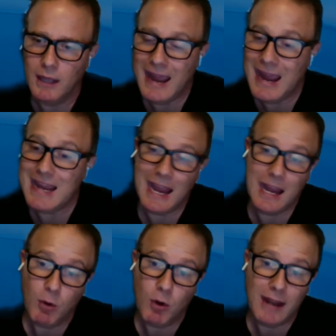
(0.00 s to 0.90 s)
A,
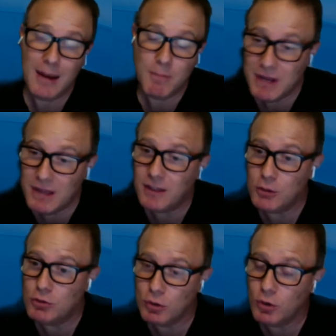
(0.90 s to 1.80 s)
came on, and B, that
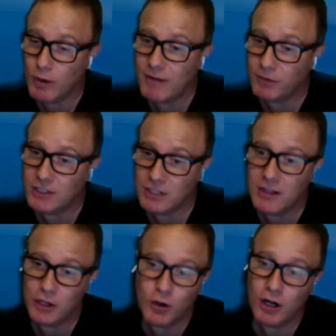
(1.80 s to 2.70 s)
you so gracefully said
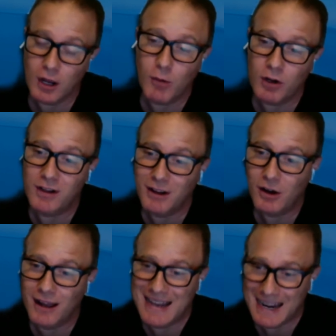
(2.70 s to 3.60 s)
that you're going to come on
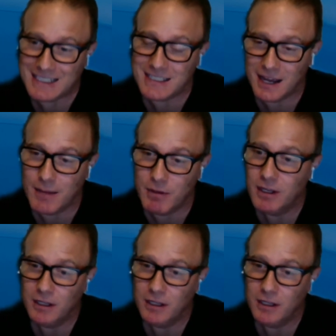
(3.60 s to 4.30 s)
a next time,